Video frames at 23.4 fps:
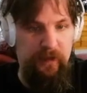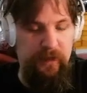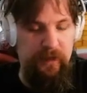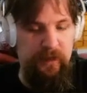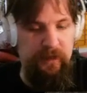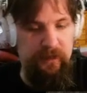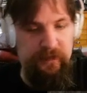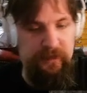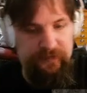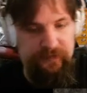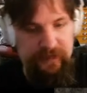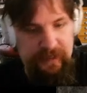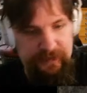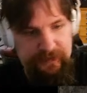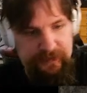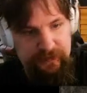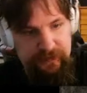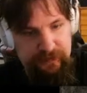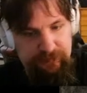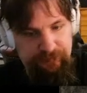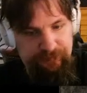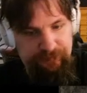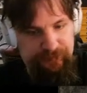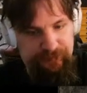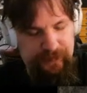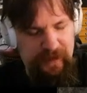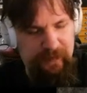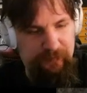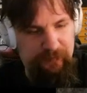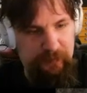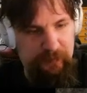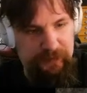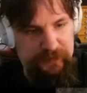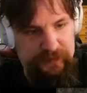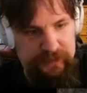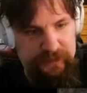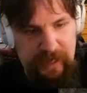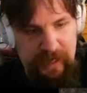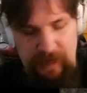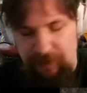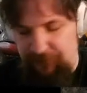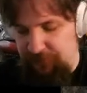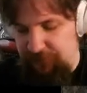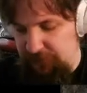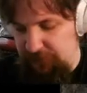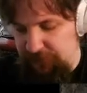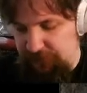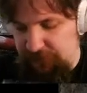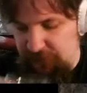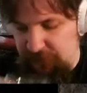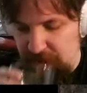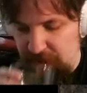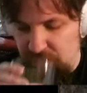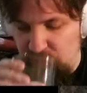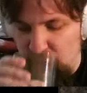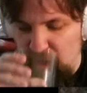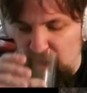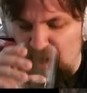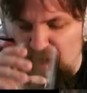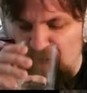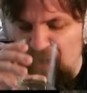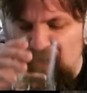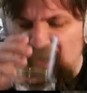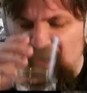Because I didn't have much confidence that I would.